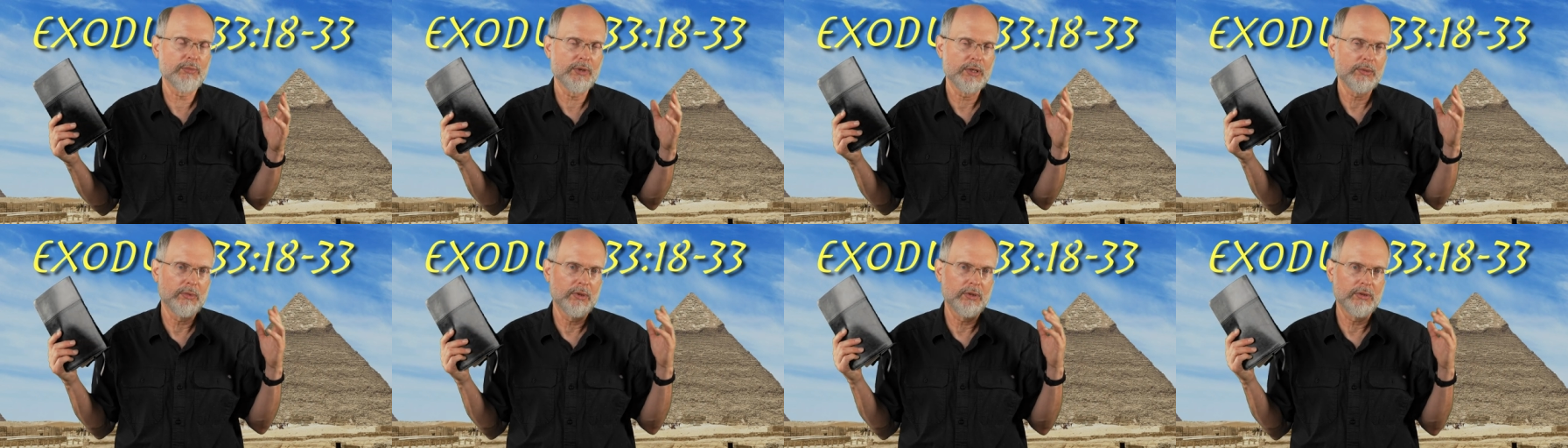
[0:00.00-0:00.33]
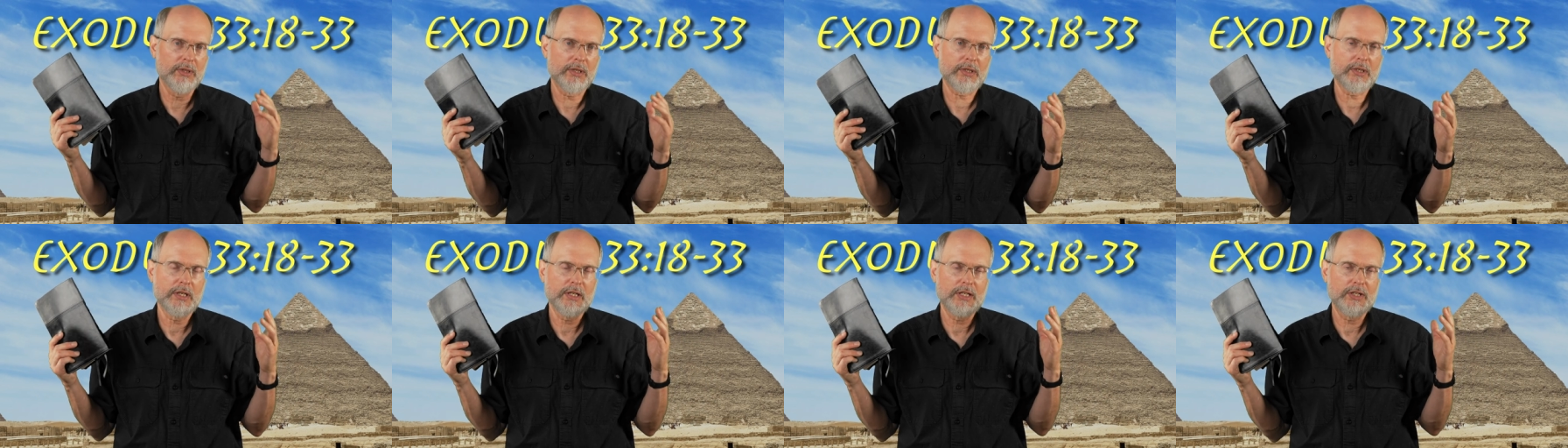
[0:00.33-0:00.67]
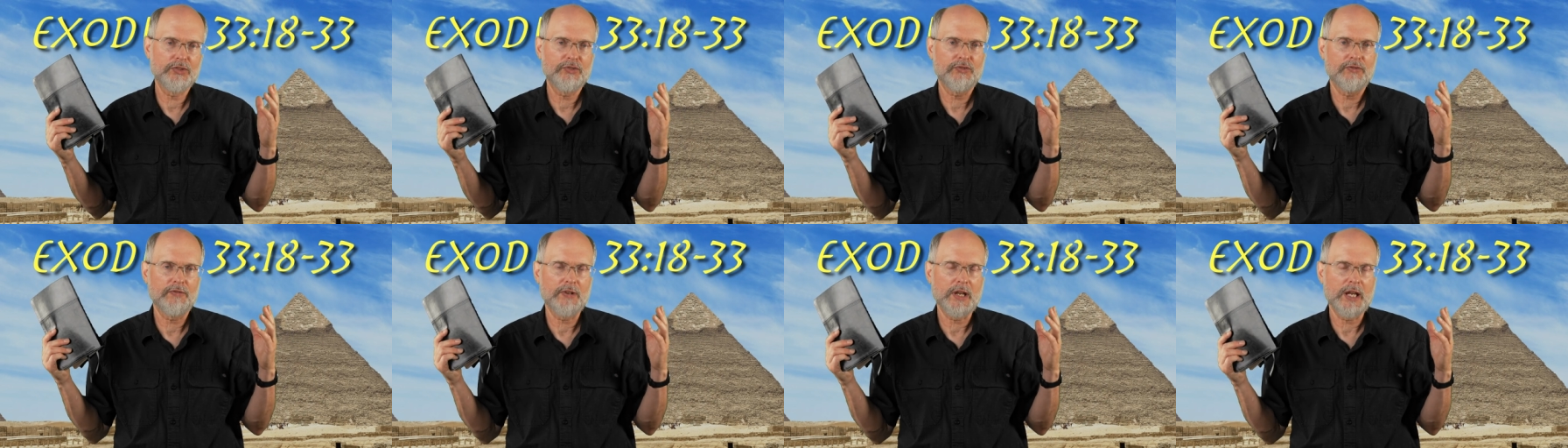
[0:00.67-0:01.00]
We will look on
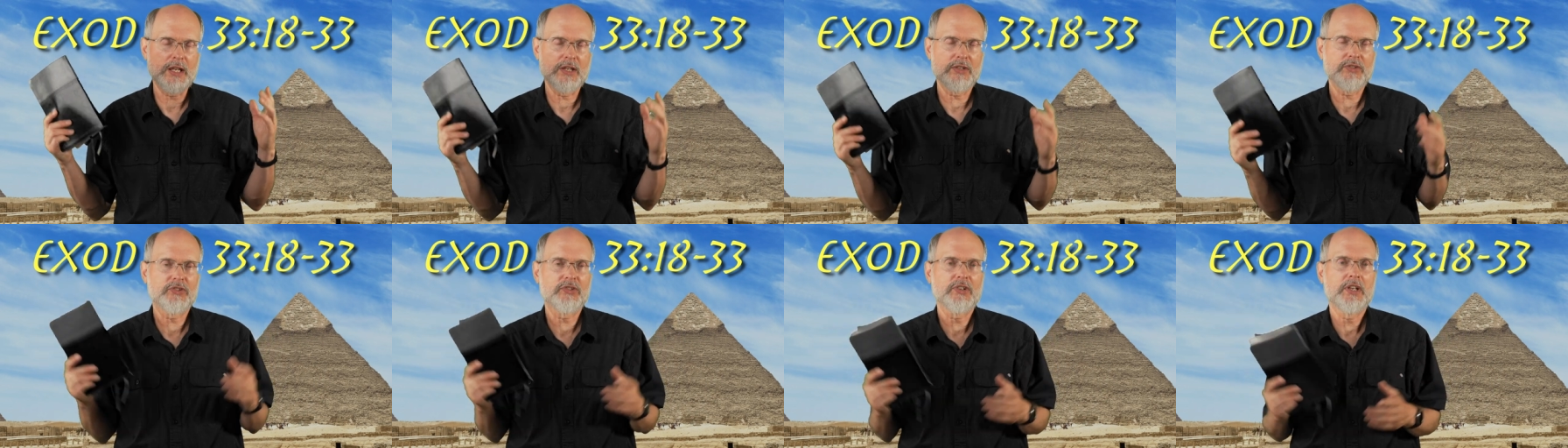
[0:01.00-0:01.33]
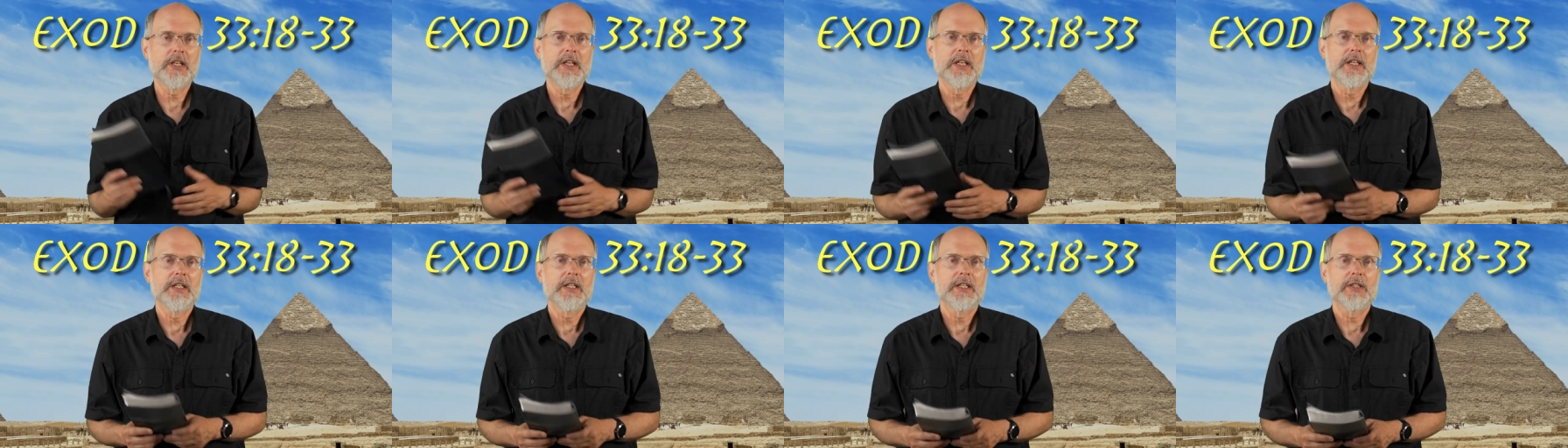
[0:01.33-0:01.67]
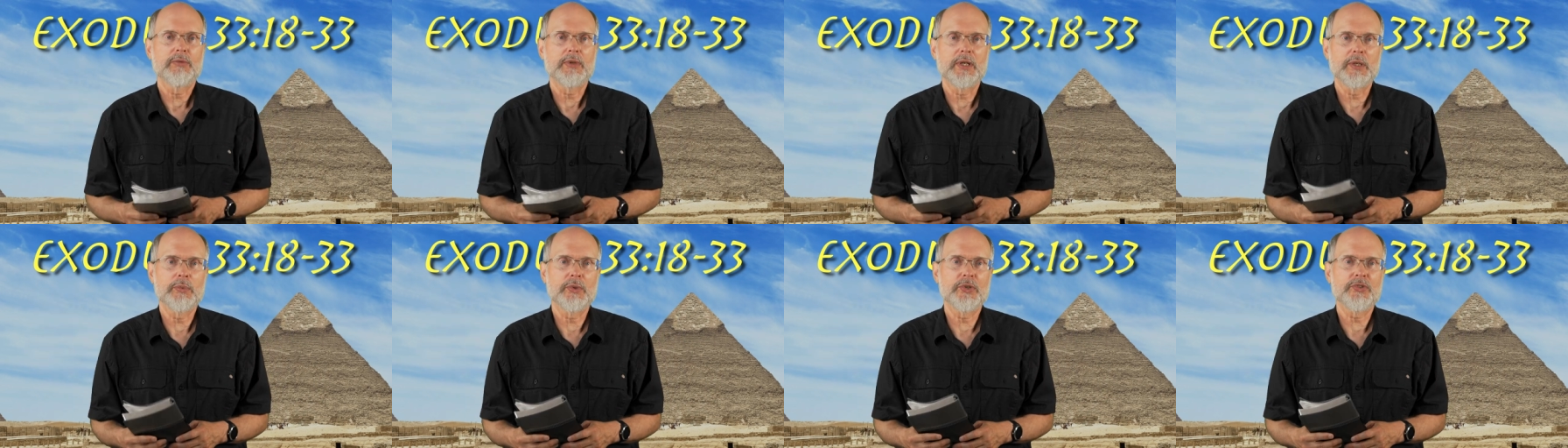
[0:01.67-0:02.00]
His face.
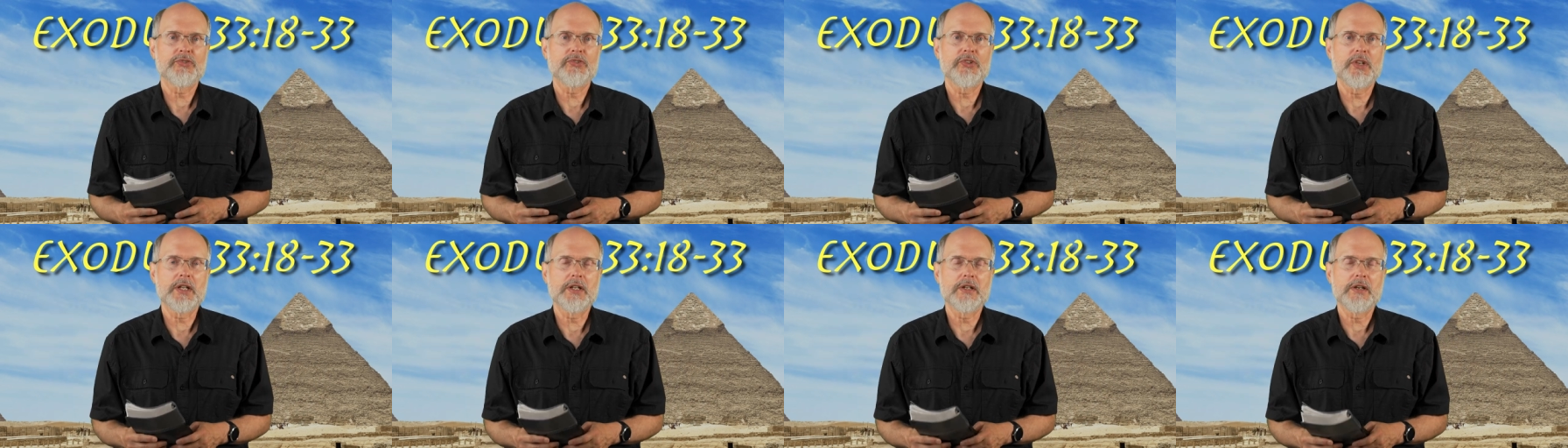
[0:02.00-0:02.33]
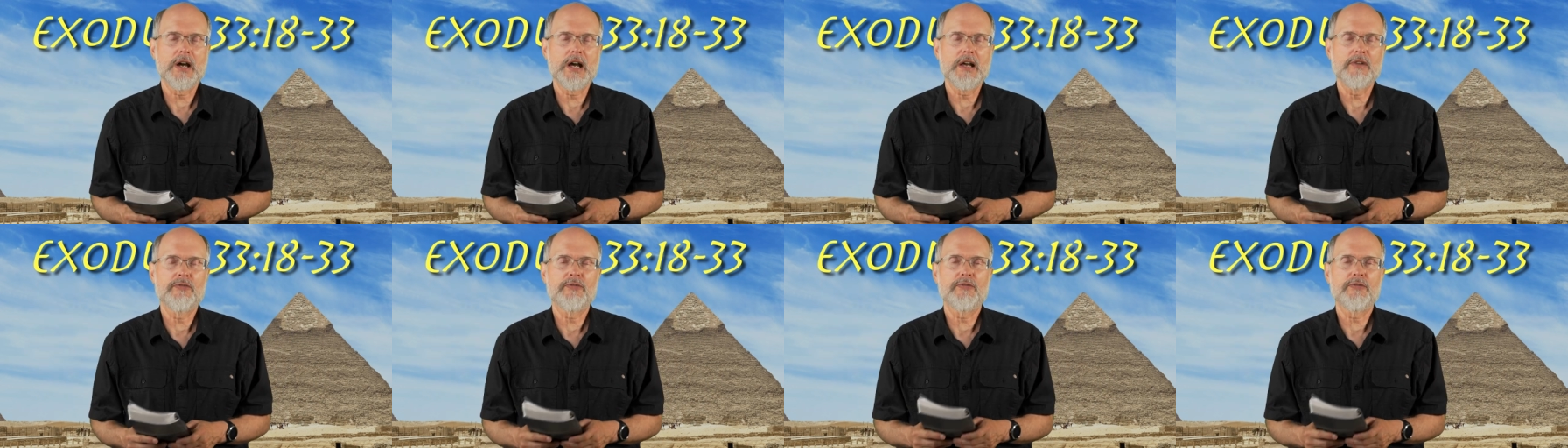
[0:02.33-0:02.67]
We will see God